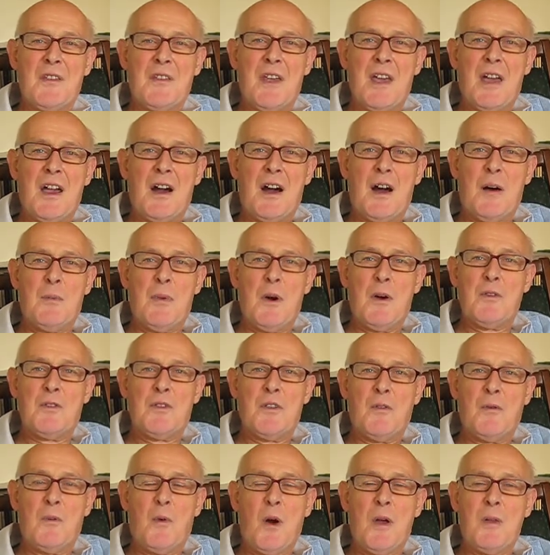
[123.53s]
they are both
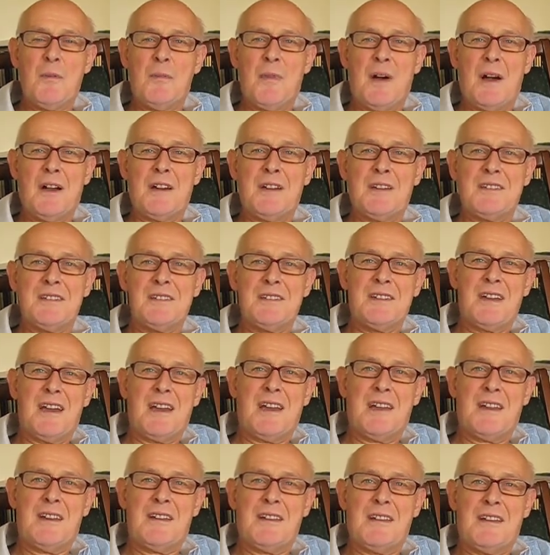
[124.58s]
of one mind
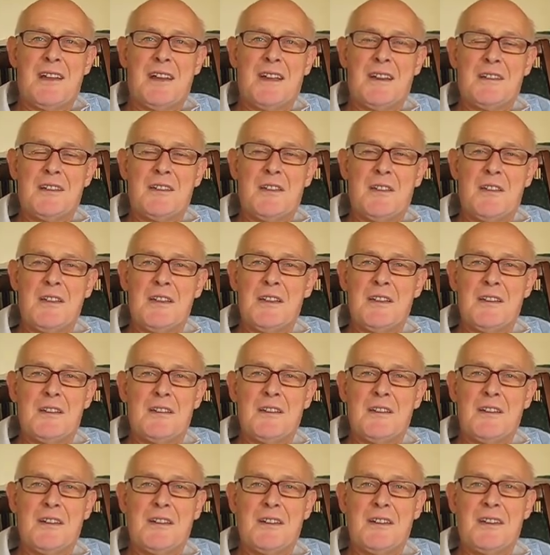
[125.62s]
and think
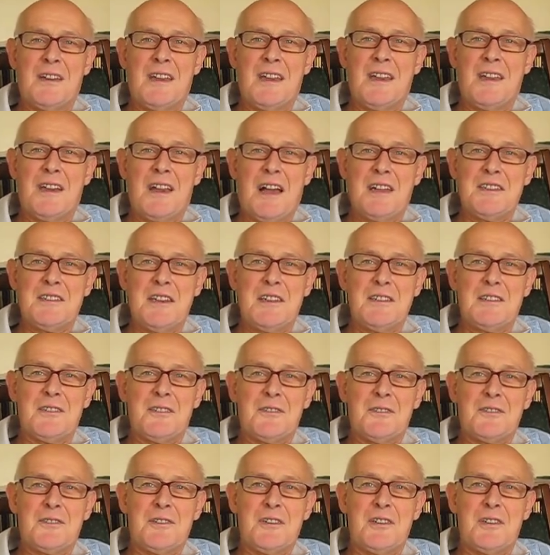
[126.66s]
in
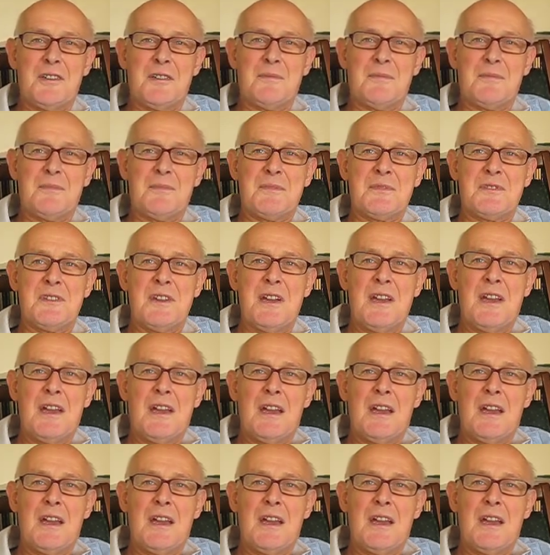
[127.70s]
identical terms.